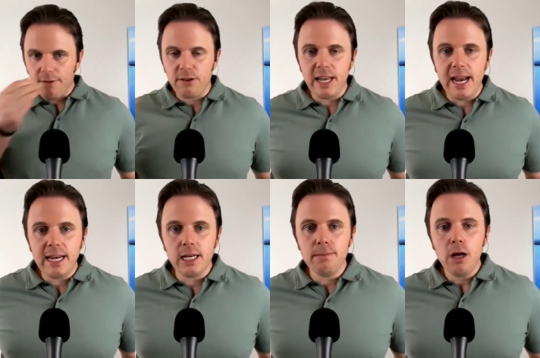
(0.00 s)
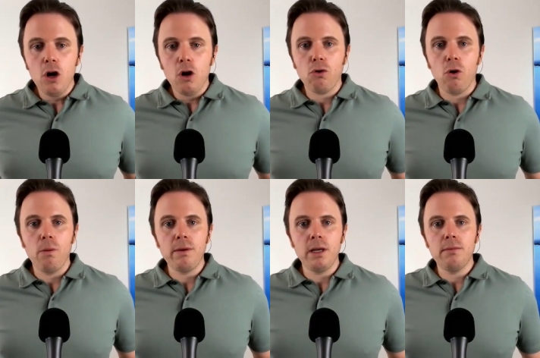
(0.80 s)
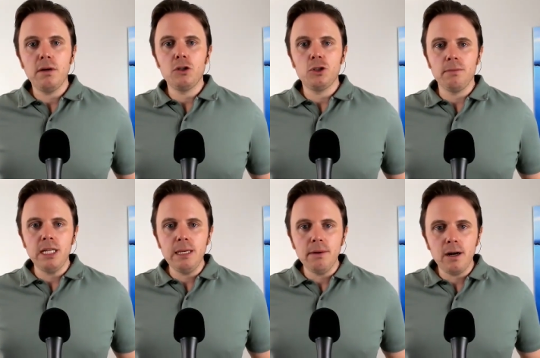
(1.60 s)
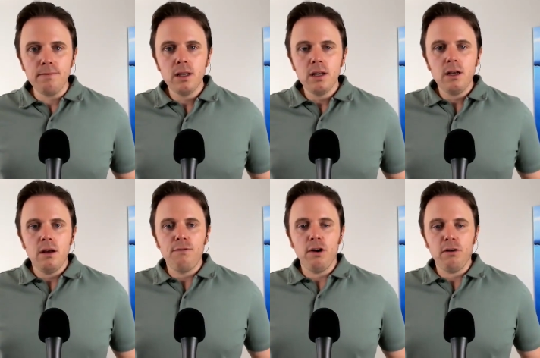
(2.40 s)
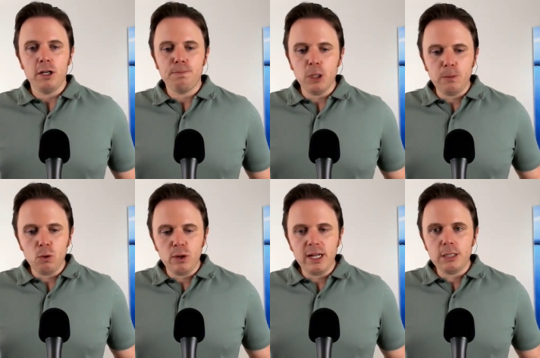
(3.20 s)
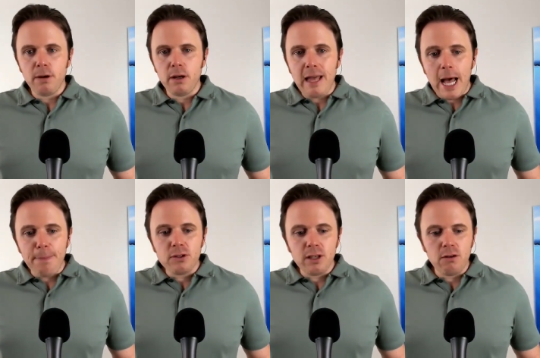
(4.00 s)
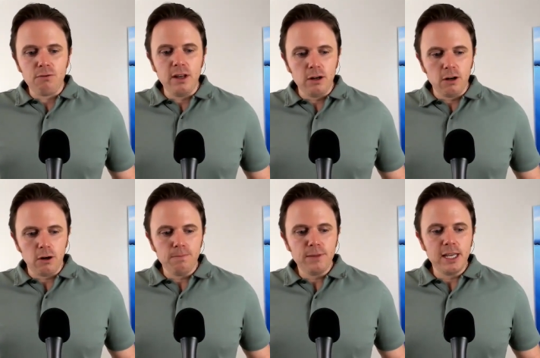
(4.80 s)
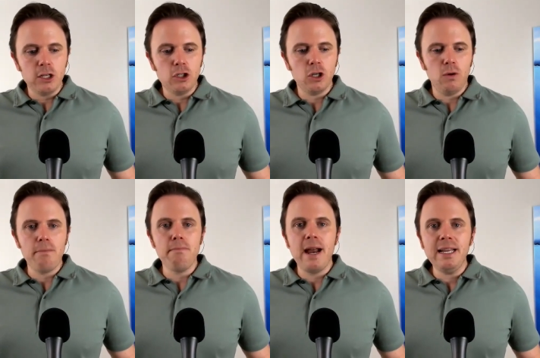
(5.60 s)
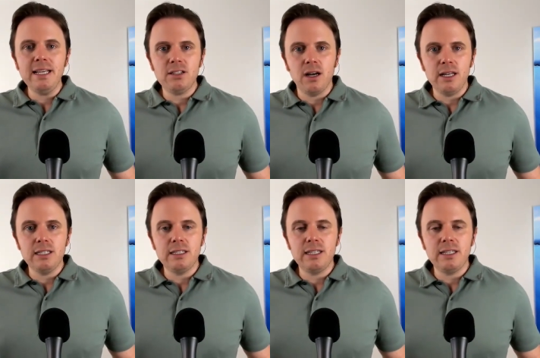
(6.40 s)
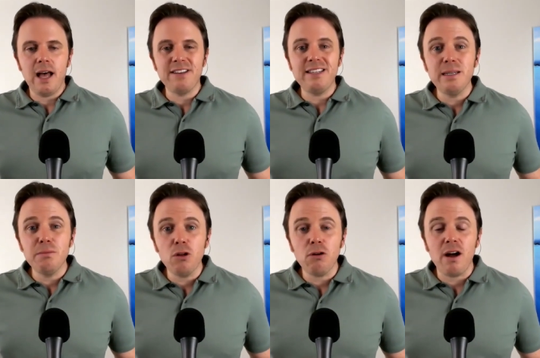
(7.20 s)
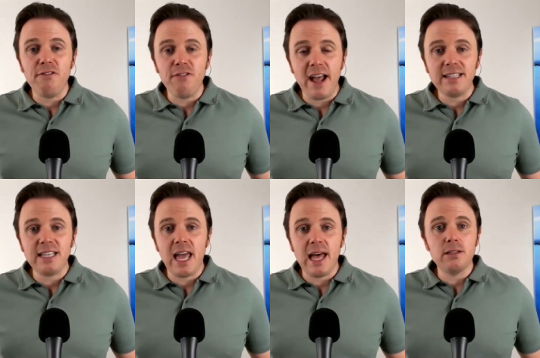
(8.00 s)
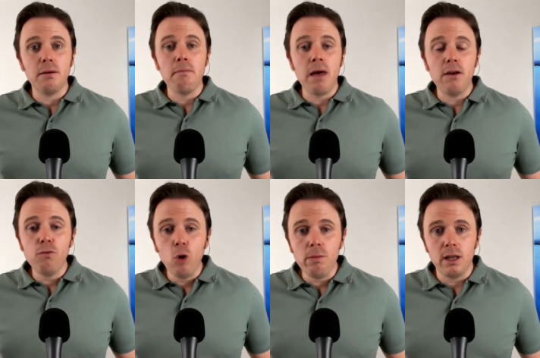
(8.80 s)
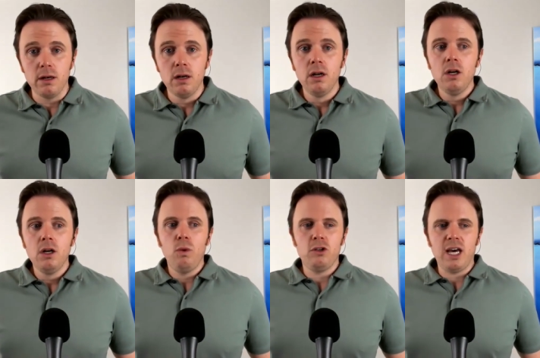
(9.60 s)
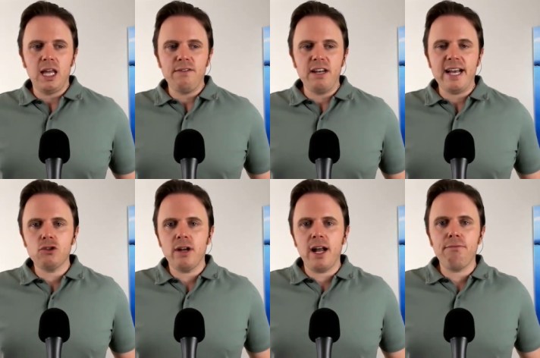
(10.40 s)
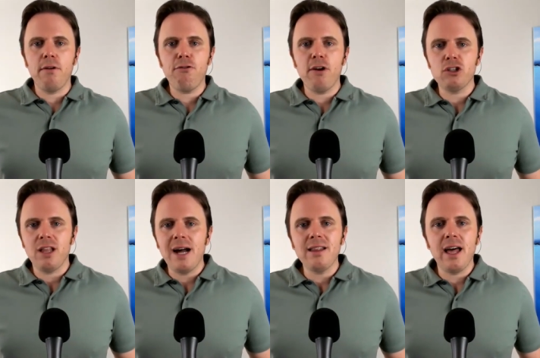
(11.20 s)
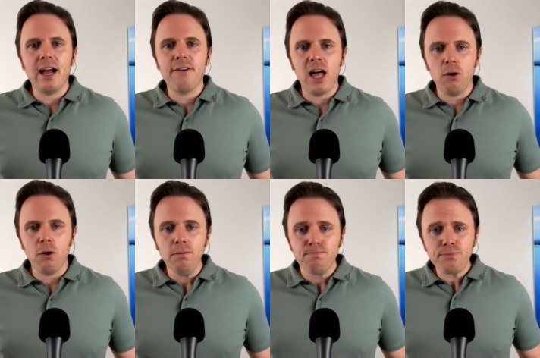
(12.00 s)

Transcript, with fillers: vanadium, chromium, gymnema, various berberines, but apple cider vinegar is shown in many studies to have a similar effect as metformin, which is kind of an extract from a French lilac flower.